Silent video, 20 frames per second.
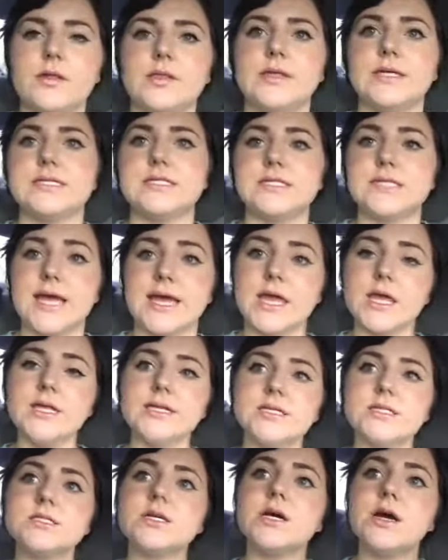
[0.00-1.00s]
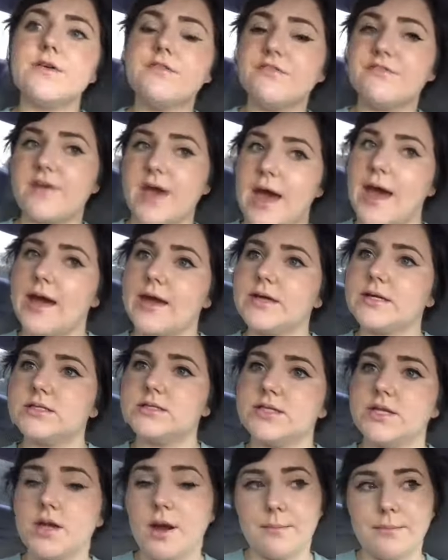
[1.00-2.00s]
The second
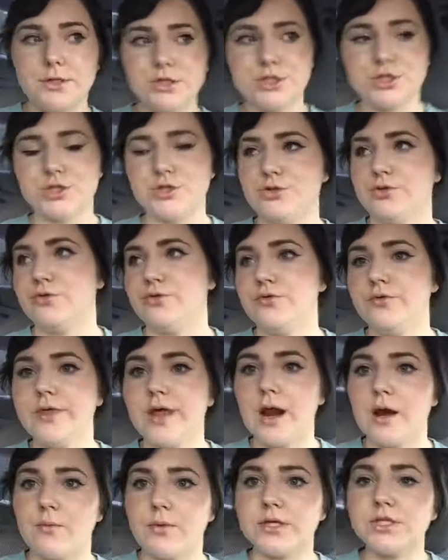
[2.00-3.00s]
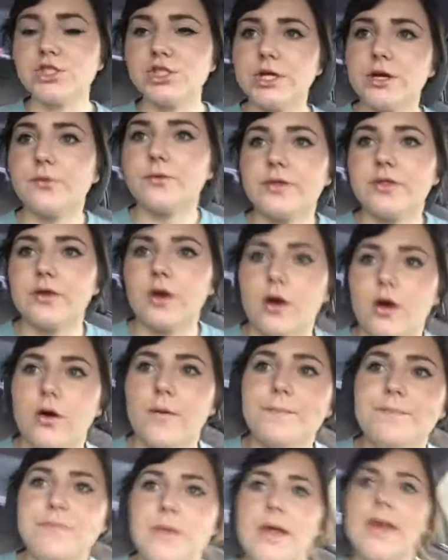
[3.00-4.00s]
fact, number two, that I want to share with
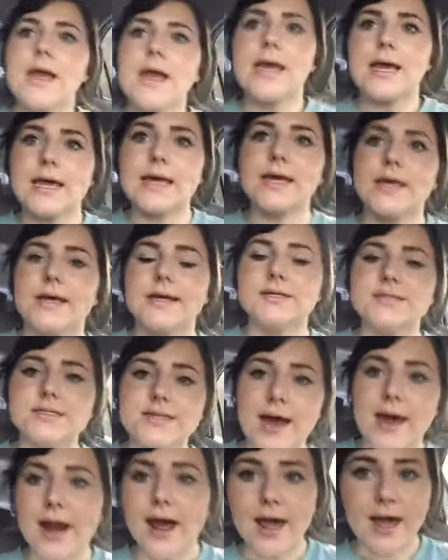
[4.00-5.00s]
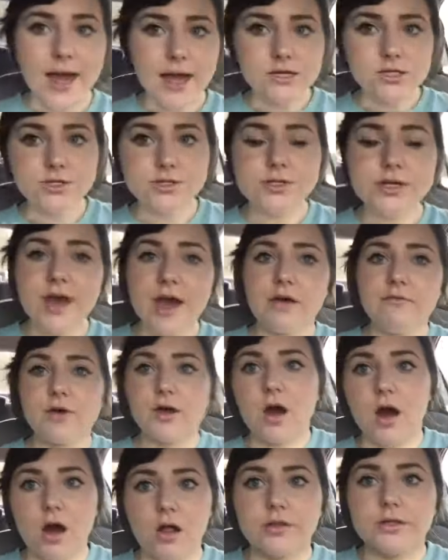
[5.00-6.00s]
y'all is that I actually have a
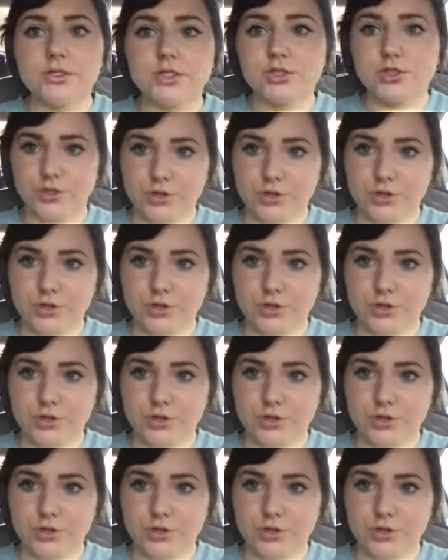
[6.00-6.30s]
college